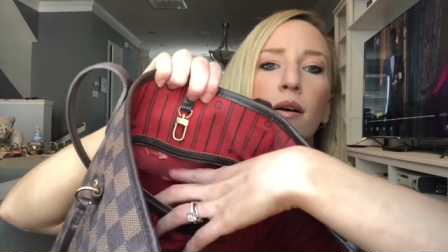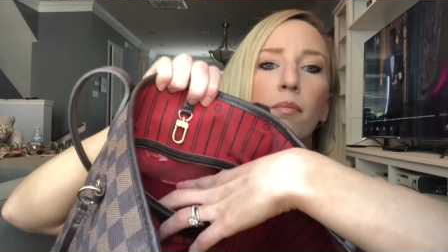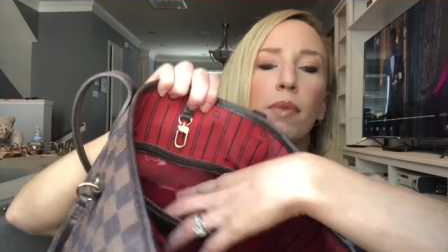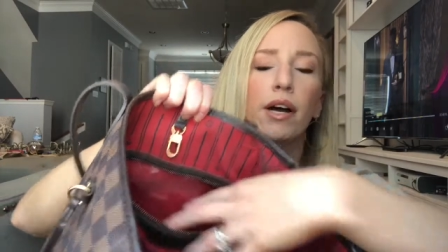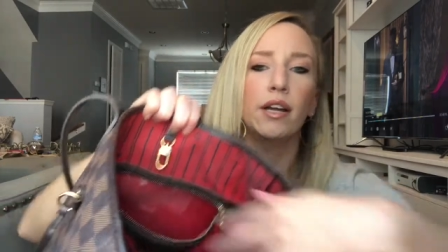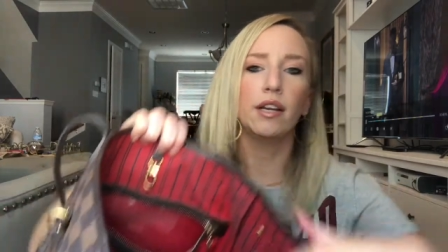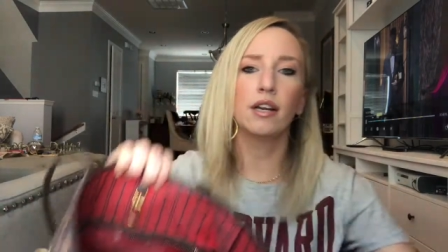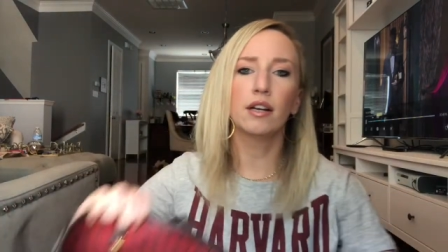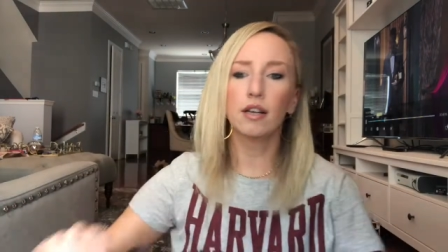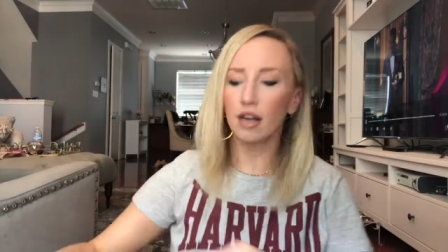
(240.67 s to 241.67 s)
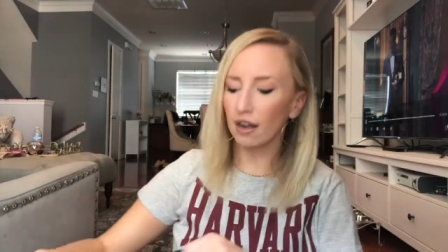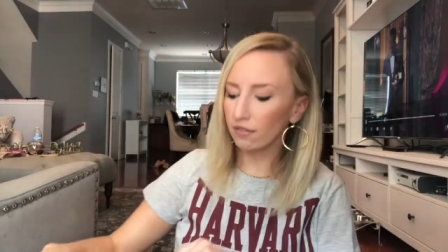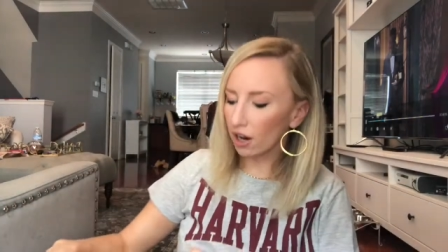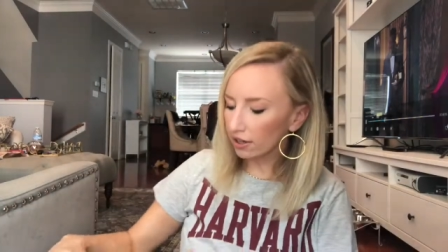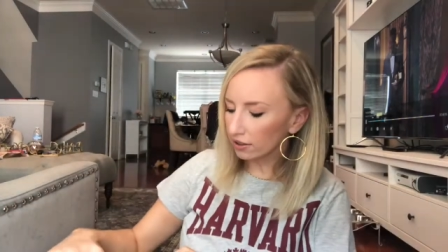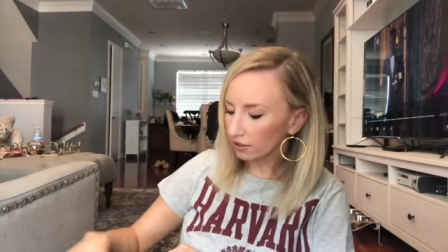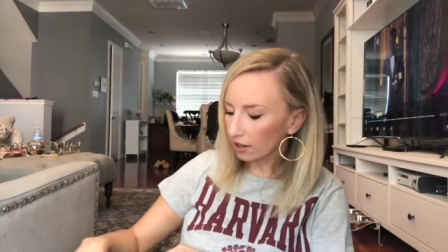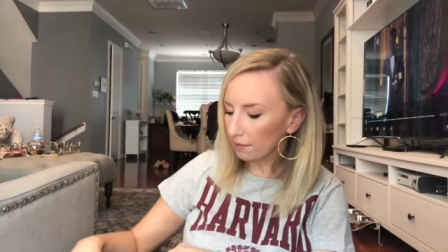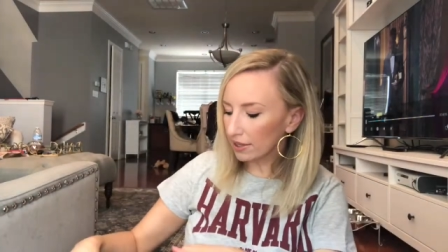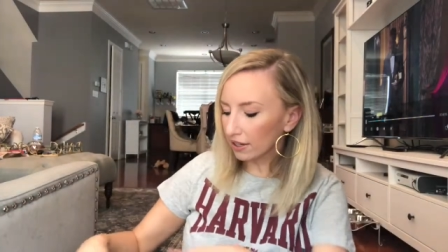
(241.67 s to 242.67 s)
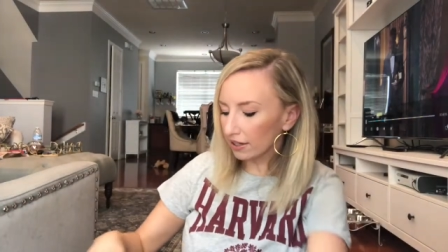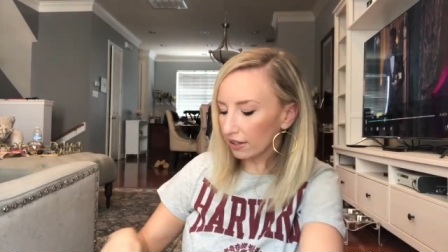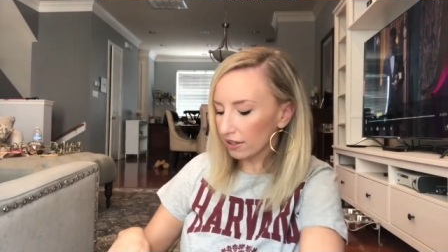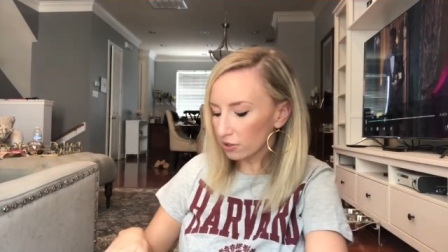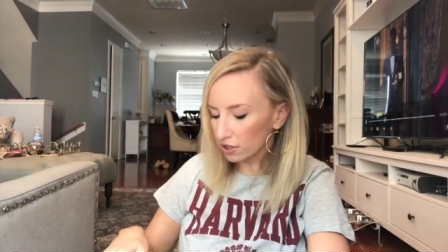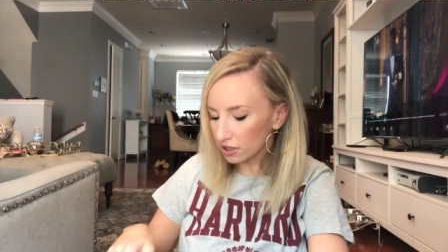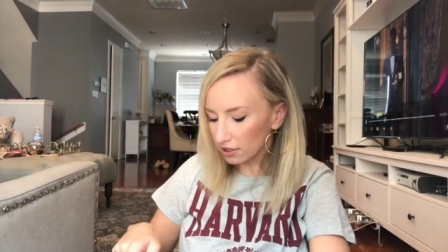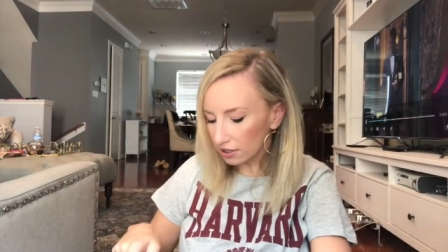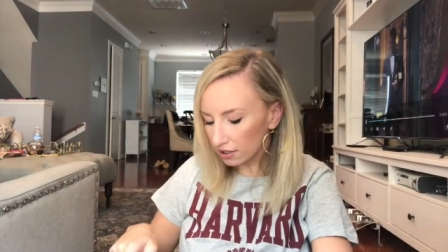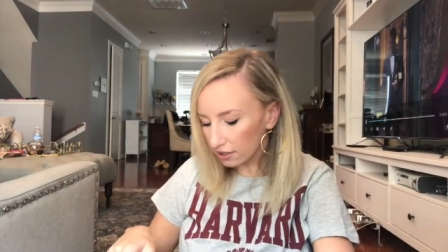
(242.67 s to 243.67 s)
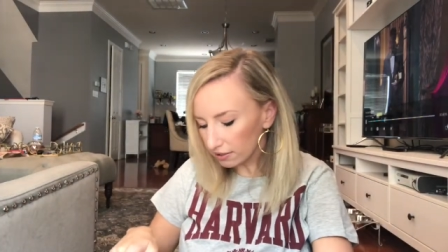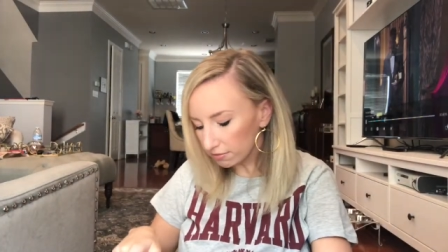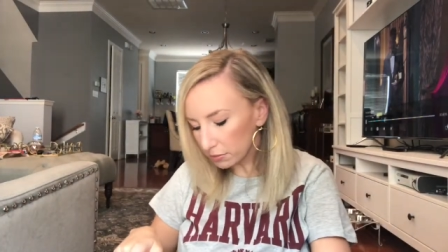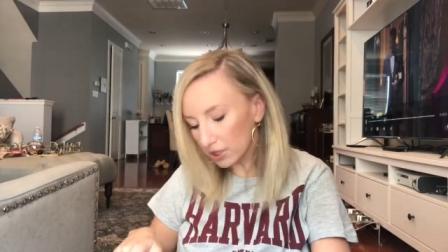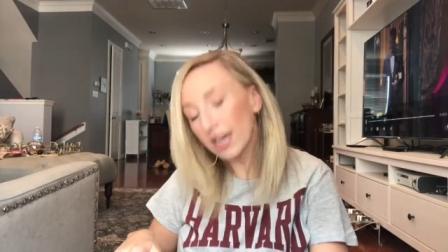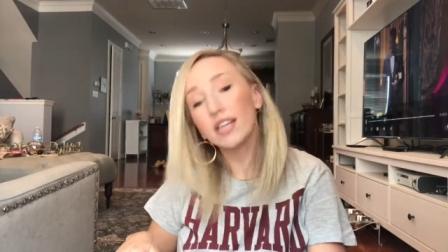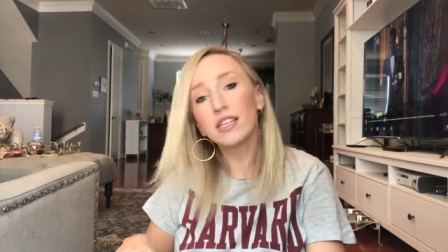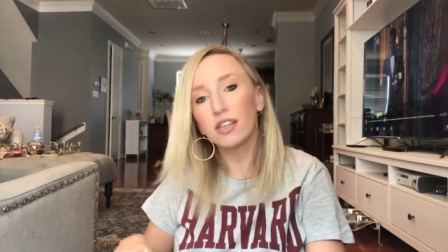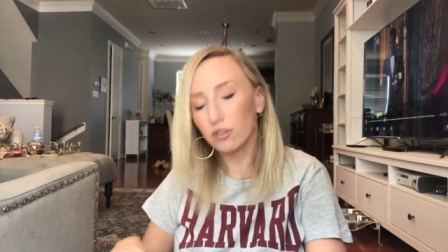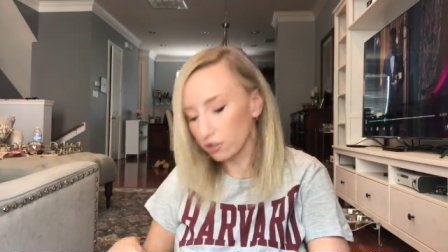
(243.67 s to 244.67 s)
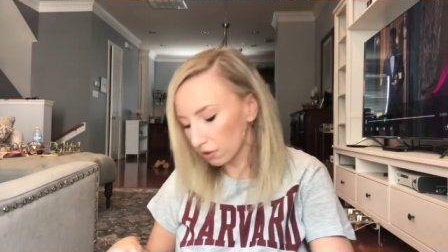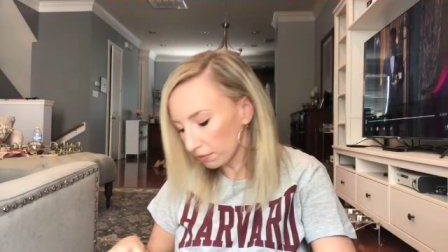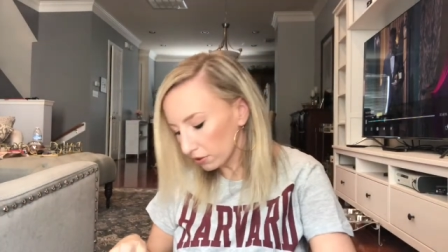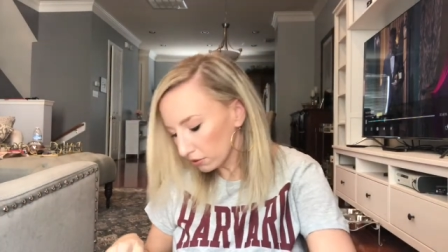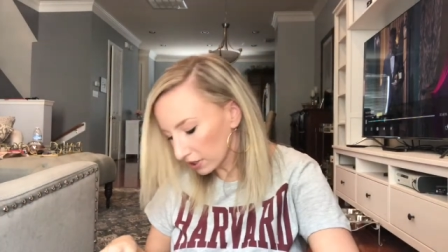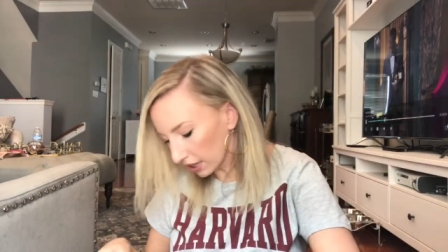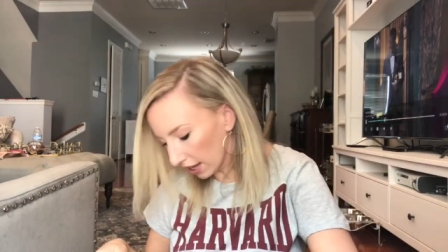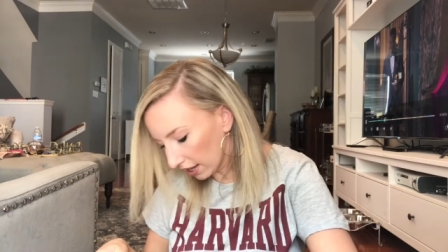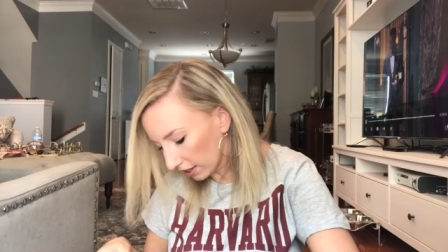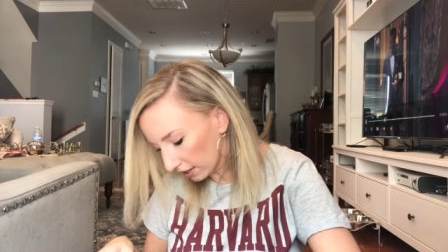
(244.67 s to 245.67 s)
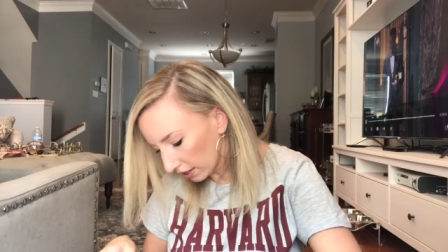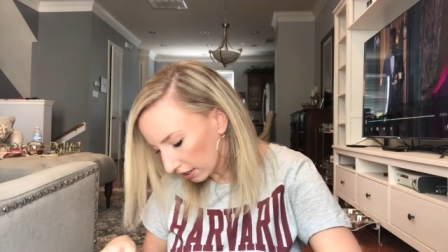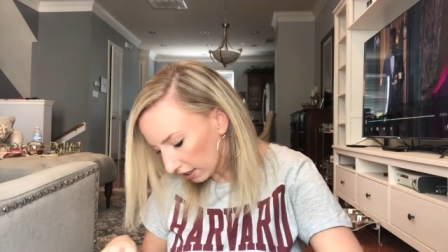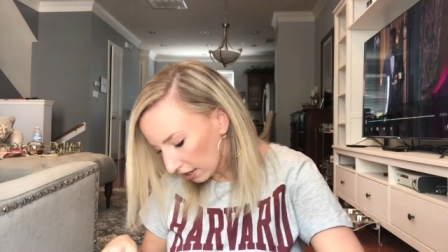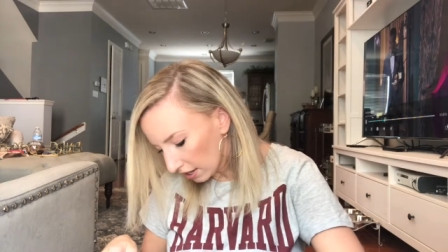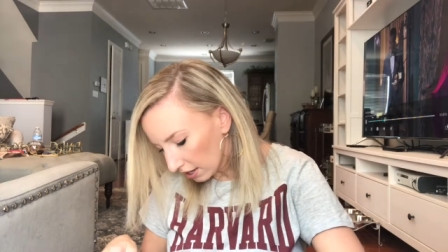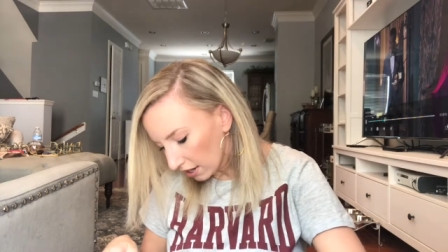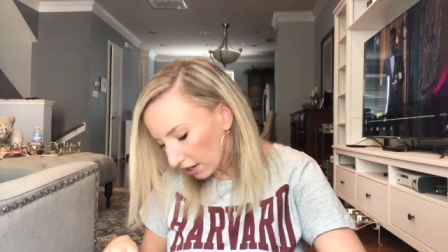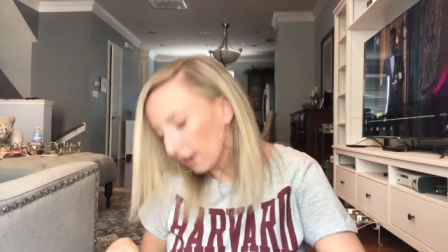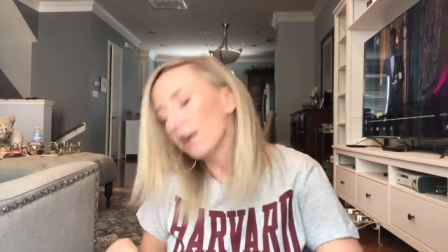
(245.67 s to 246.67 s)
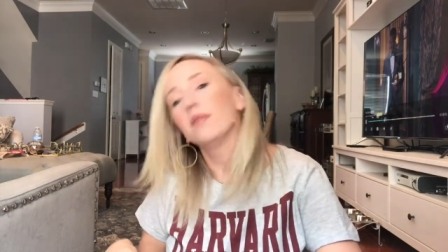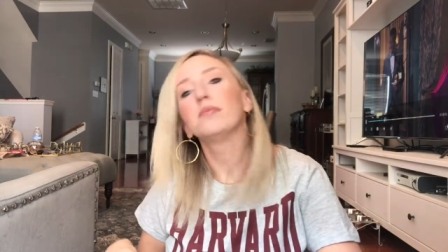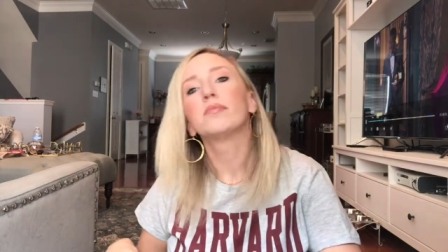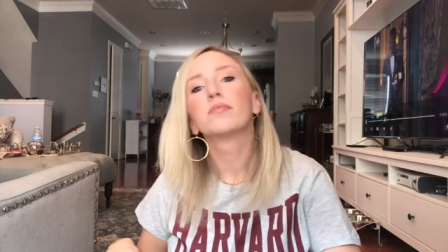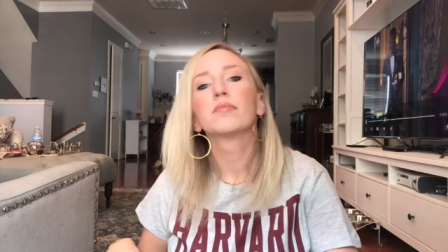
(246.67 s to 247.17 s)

but I've gotten, I mean, again, this is 10 years almost, and um,